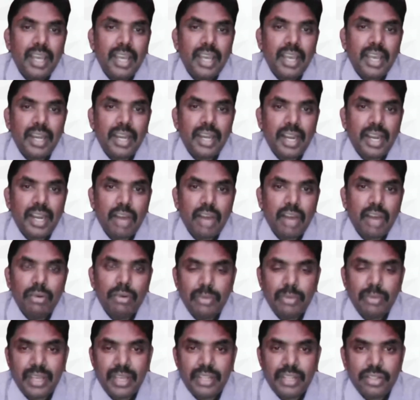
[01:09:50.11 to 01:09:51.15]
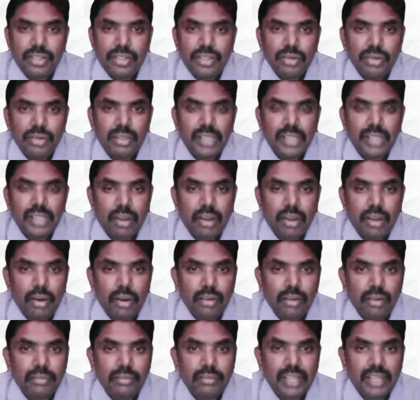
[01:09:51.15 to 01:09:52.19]
And how do we ensure that
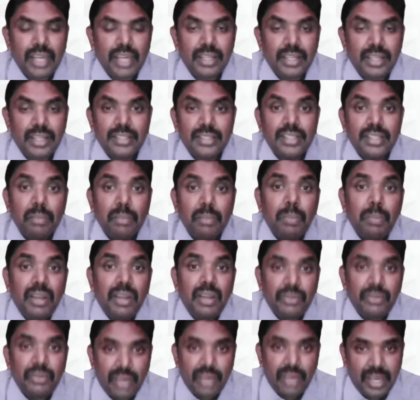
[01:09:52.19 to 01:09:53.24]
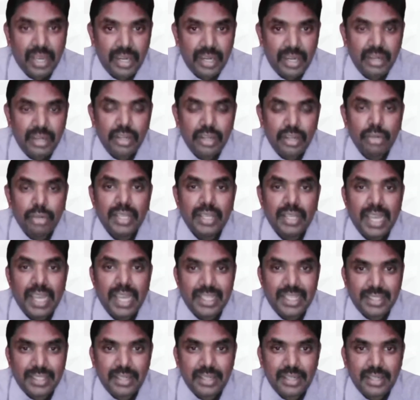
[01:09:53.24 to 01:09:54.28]
all of that is simplified to an
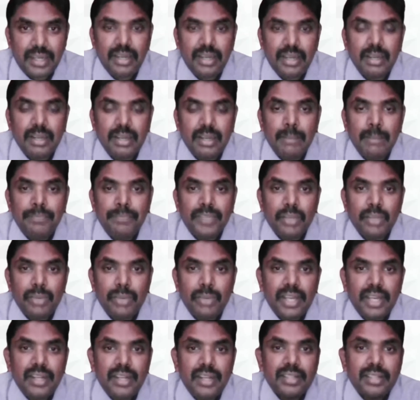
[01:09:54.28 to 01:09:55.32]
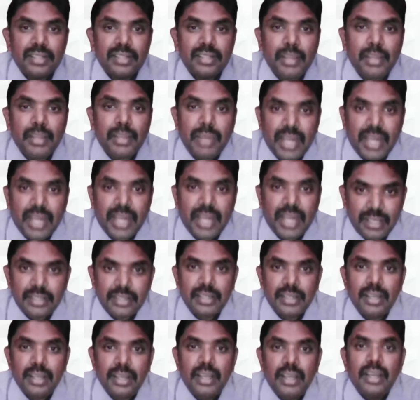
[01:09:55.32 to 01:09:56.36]
extent where it is
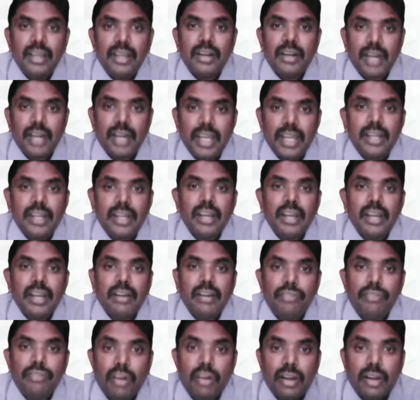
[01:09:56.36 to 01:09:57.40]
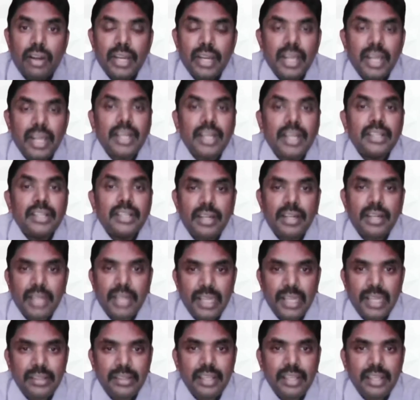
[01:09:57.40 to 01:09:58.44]
summarized, right, for another
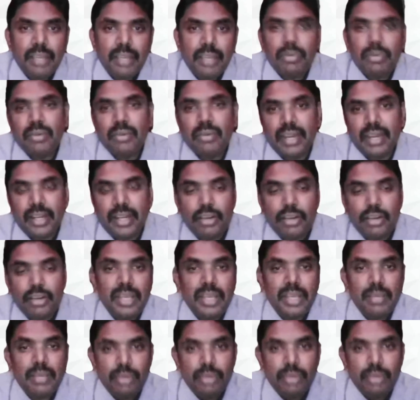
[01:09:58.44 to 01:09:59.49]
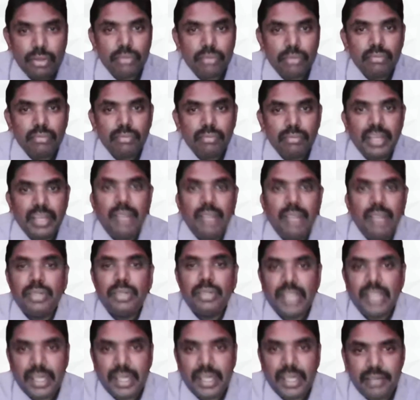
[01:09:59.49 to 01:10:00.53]
healthcare provider to be able to
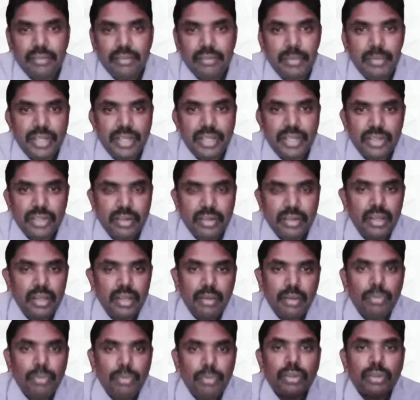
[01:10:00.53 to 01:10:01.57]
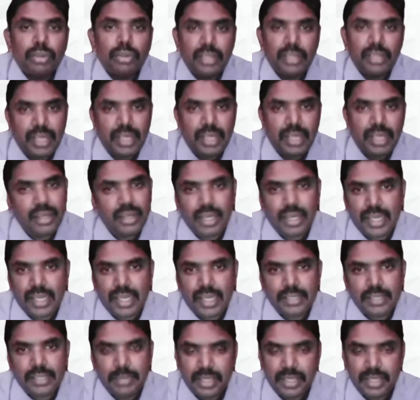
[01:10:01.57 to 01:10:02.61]
input that information both on the technical
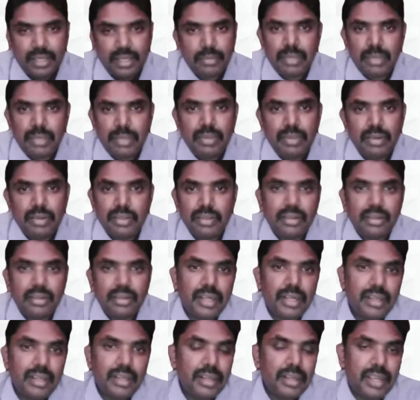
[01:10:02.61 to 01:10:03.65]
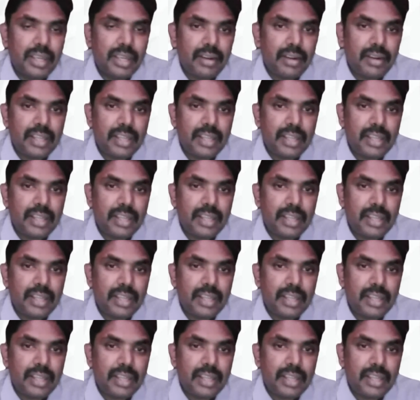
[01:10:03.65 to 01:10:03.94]
aspect and maybe on the clinical care